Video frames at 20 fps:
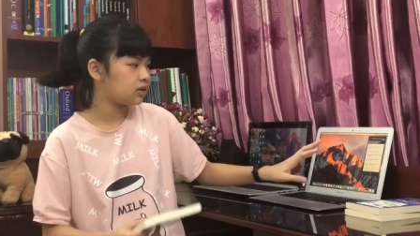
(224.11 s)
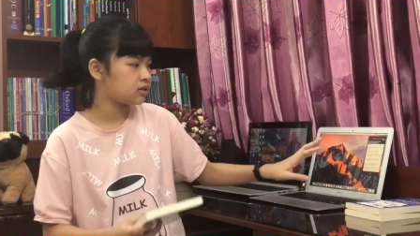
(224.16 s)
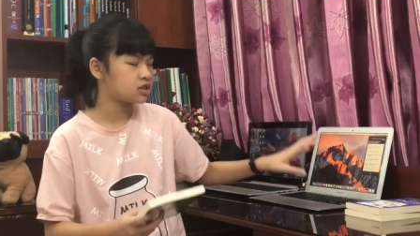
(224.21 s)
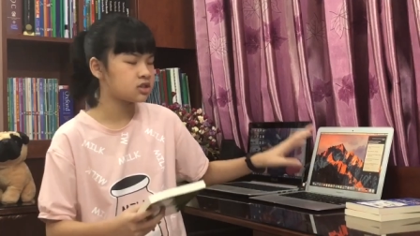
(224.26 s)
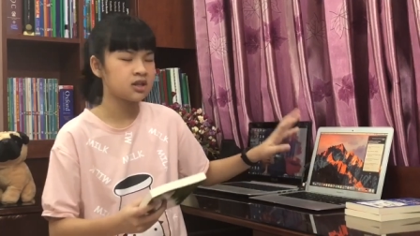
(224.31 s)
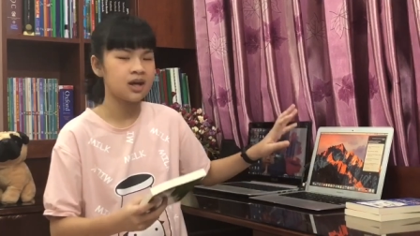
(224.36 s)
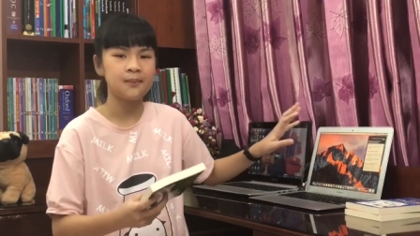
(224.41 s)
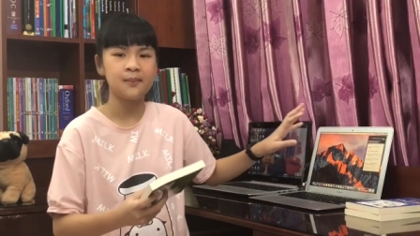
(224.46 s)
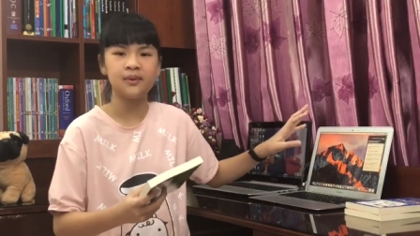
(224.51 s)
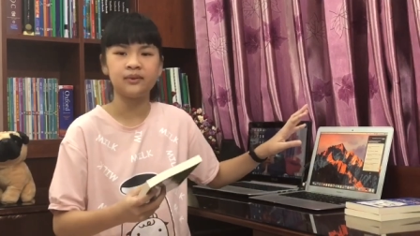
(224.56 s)

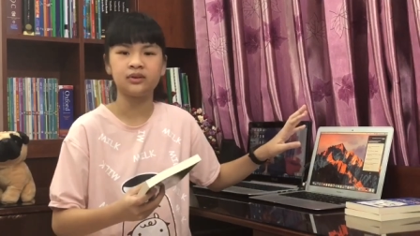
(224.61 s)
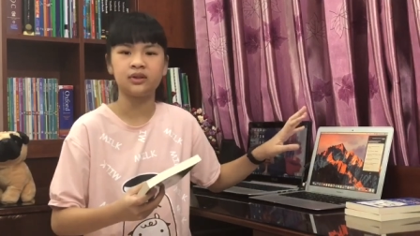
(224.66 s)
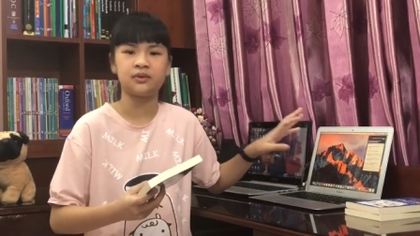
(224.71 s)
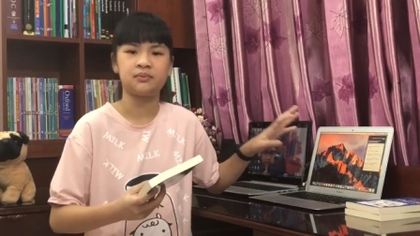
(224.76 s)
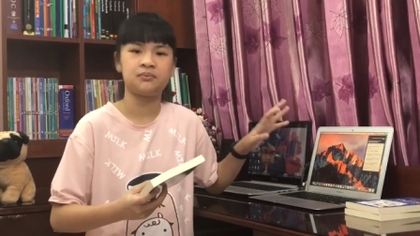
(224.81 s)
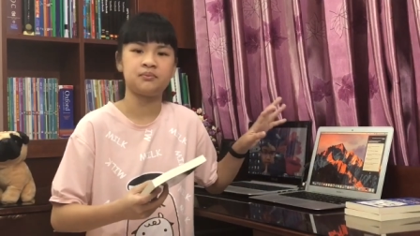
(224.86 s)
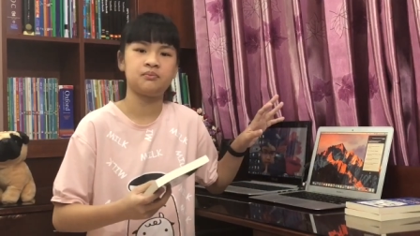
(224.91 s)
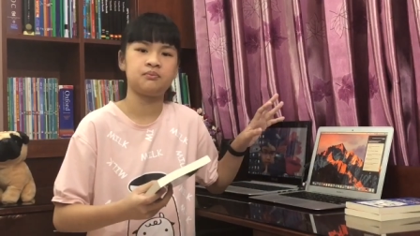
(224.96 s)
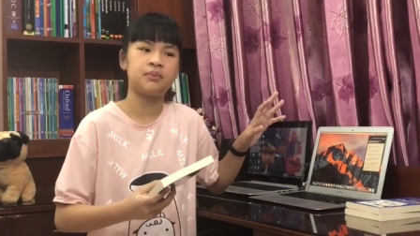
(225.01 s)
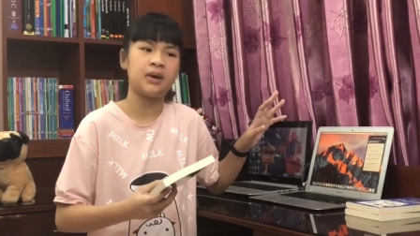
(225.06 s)
some of
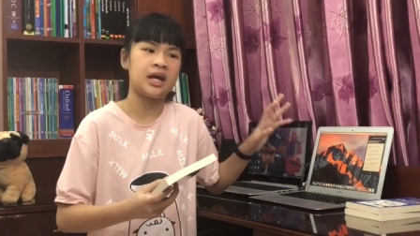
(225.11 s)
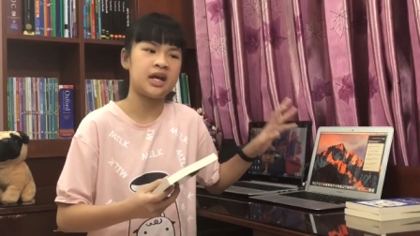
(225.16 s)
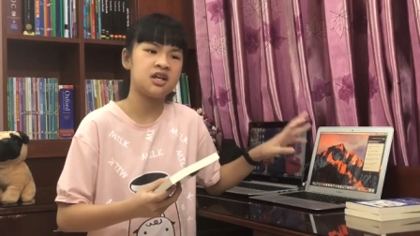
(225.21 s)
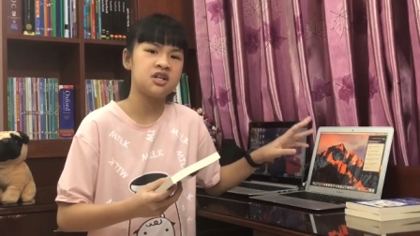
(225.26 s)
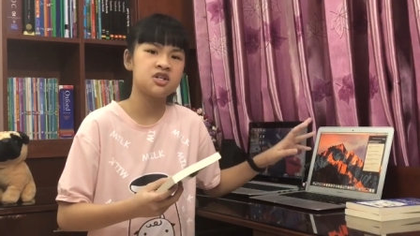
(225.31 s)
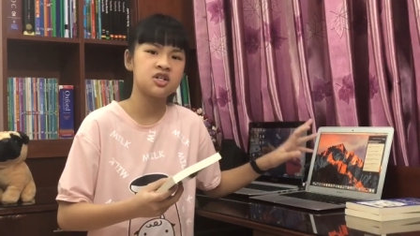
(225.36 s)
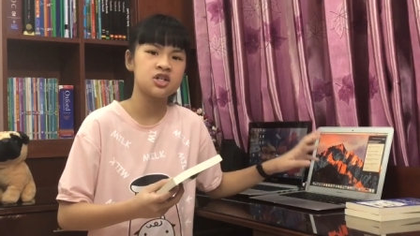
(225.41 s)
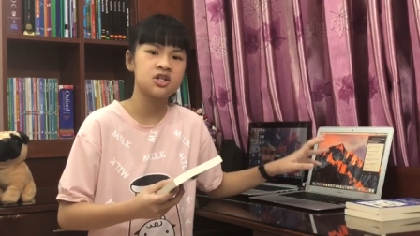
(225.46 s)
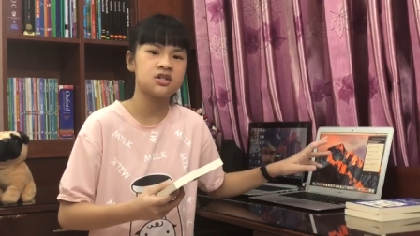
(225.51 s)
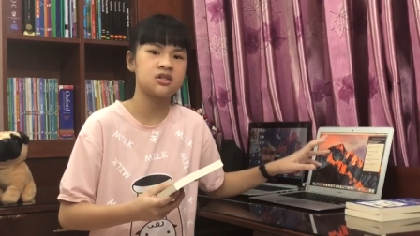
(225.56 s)
the
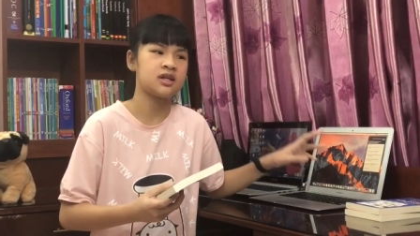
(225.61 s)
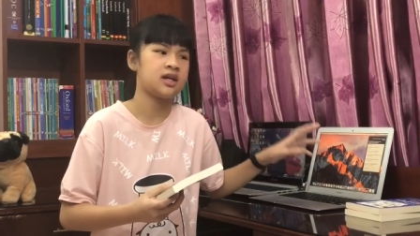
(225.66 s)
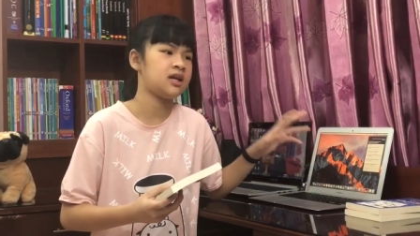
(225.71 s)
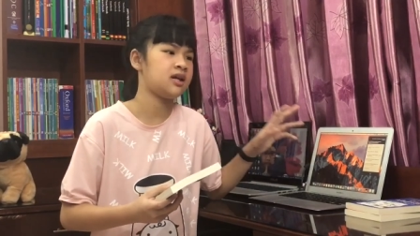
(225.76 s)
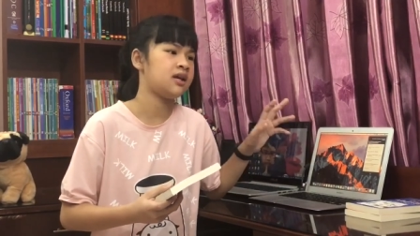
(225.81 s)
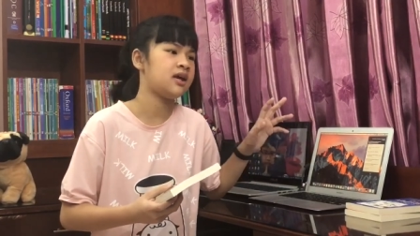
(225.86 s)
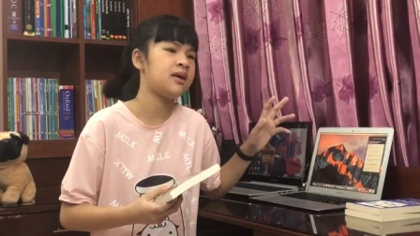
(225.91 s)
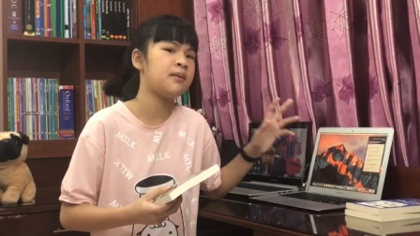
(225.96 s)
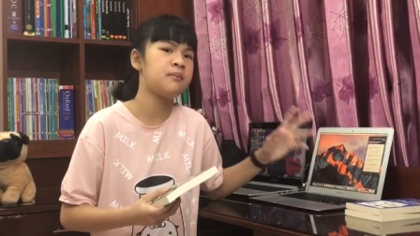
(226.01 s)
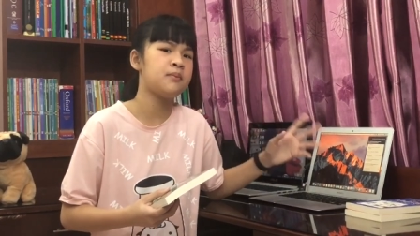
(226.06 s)
pages
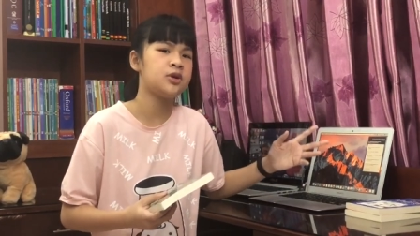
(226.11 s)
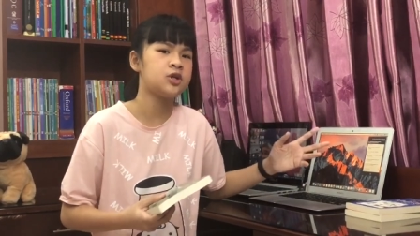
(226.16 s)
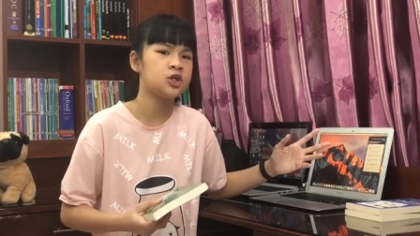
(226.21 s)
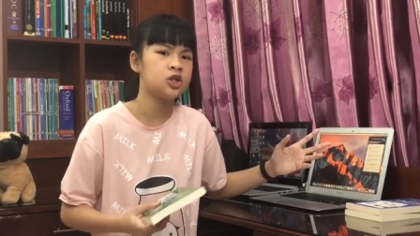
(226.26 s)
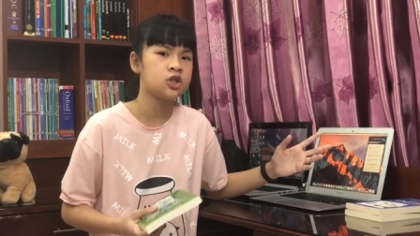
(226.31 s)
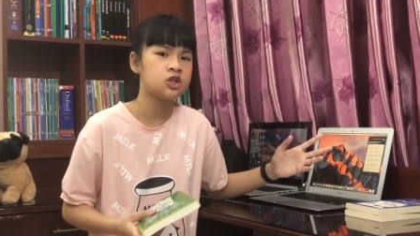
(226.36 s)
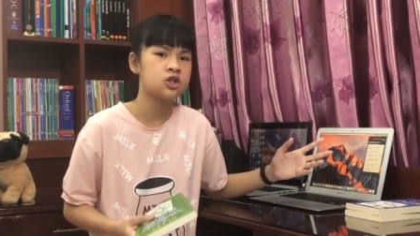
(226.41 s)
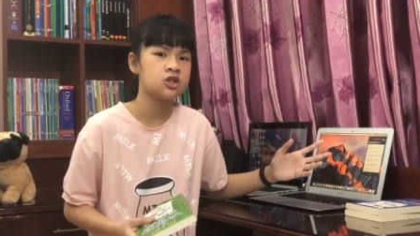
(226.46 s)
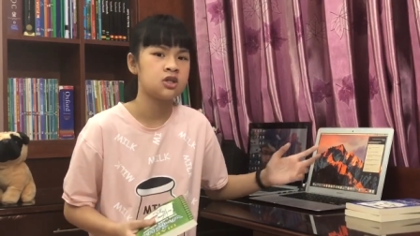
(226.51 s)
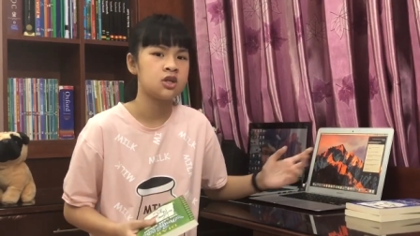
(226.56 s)
and
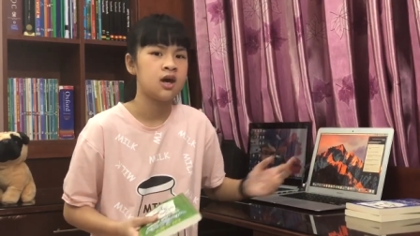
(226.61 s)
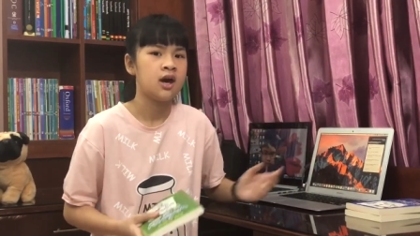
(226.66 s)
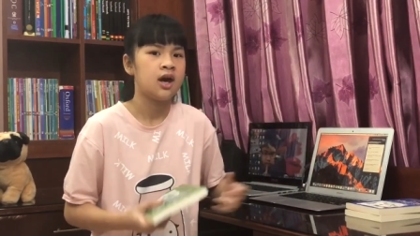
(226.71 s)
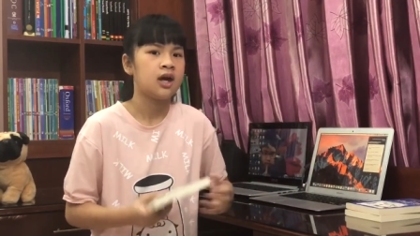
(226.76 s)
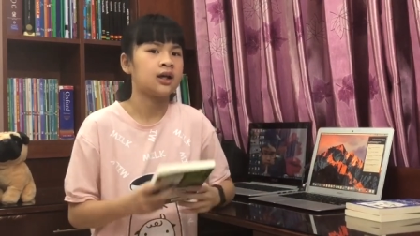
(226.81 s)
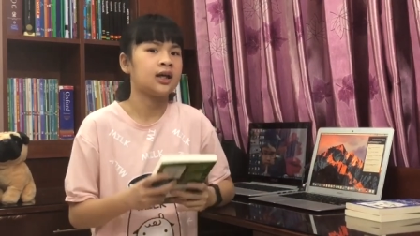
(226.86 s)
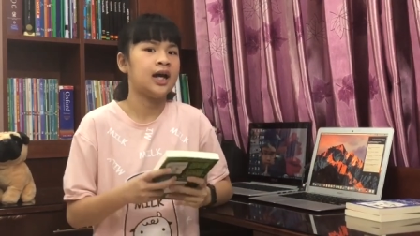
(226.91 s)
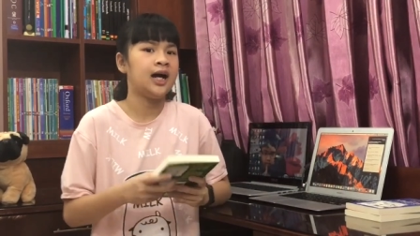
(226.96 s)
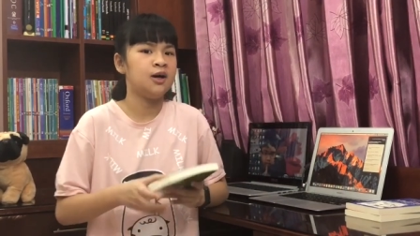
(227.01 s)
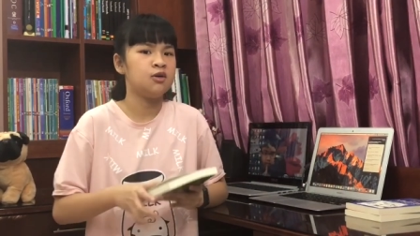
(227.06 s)
images
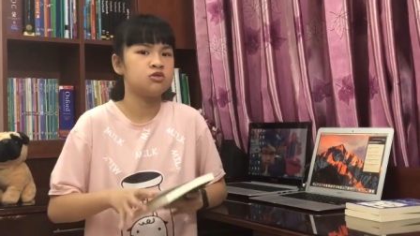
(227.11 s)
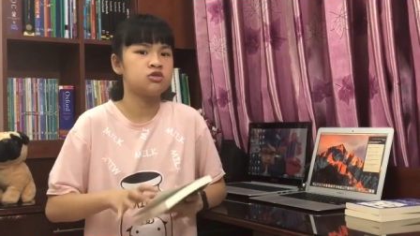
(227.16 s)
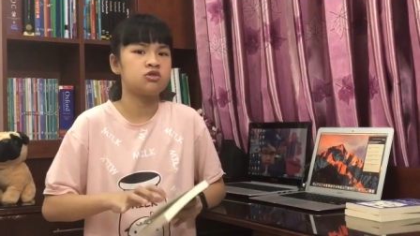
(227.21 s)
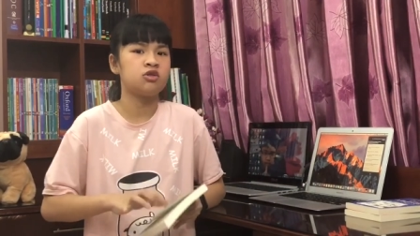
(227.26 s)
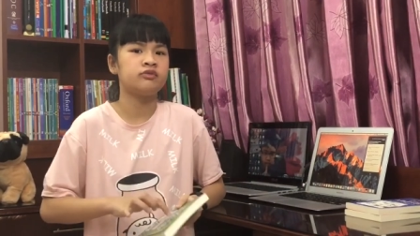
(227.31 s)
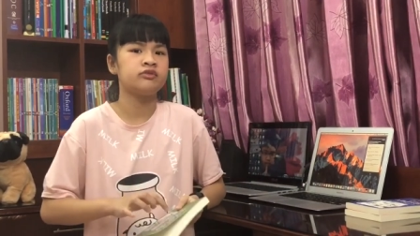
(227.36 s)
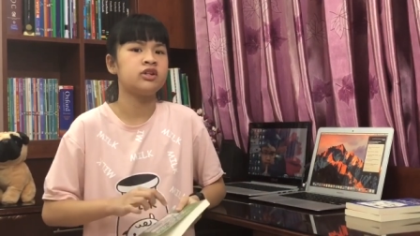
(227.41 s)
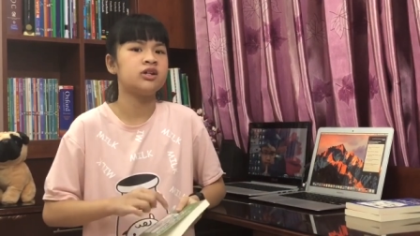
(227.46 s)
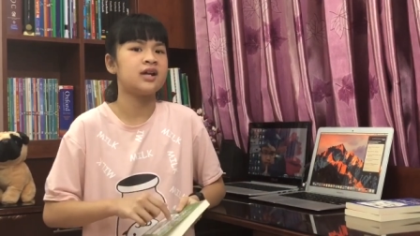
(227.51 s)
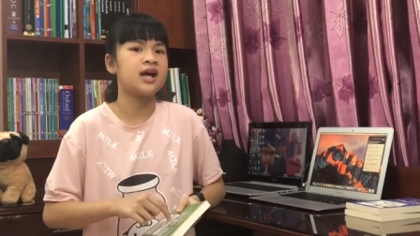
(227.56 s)
comes
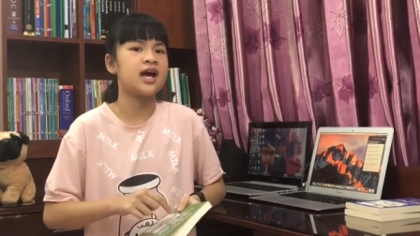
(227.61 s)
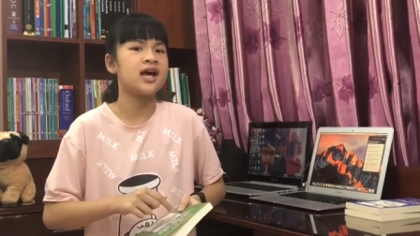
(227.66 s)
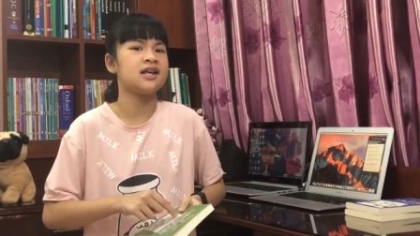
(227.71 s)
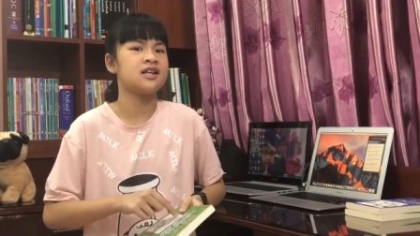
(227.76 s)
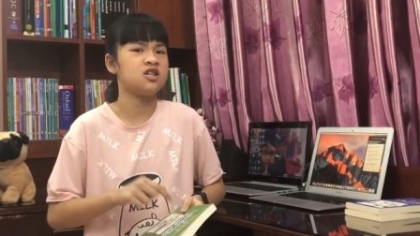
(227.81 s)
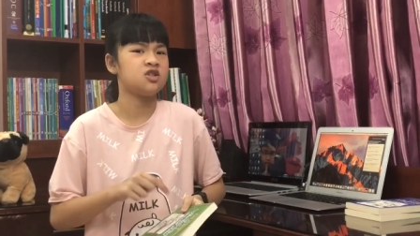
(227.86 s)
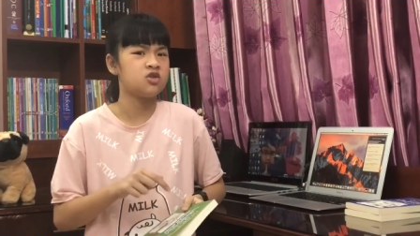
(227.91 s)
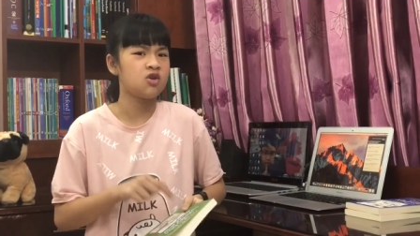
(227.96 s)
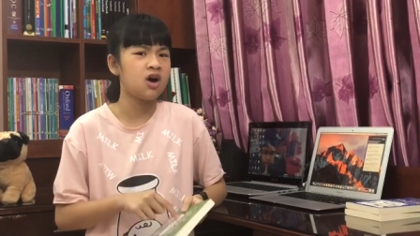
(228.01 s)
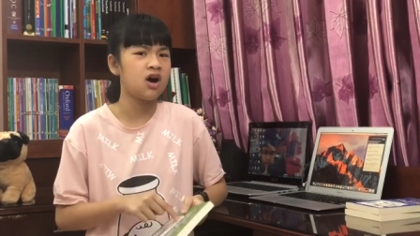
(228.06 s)
from the
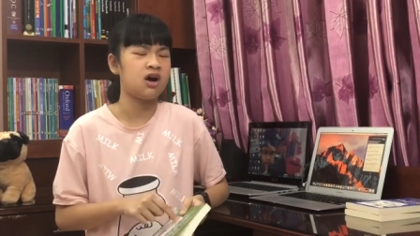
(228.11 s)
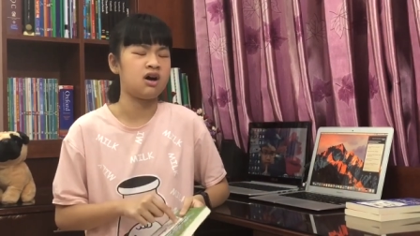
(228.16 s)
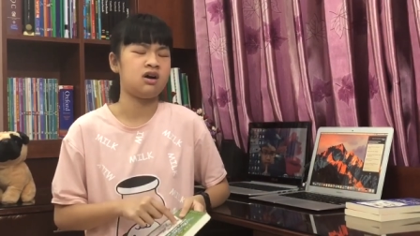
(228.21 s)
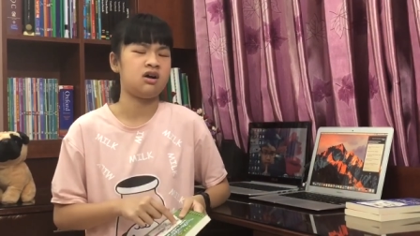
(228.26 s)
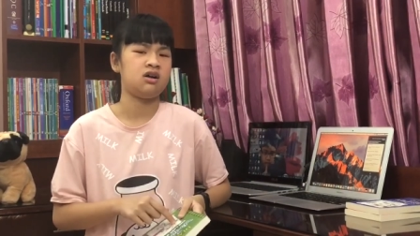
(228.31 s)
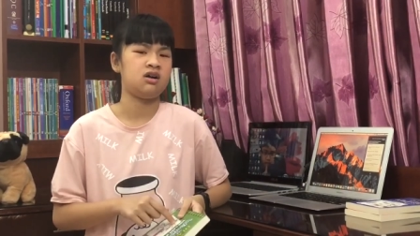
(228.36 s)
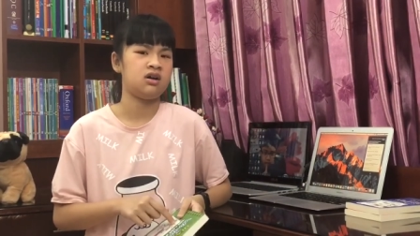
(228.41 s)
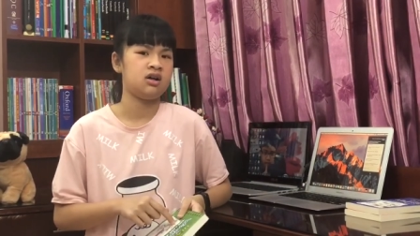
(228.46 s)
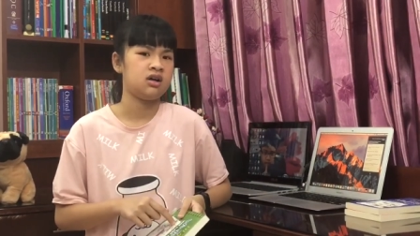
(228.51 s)
last straw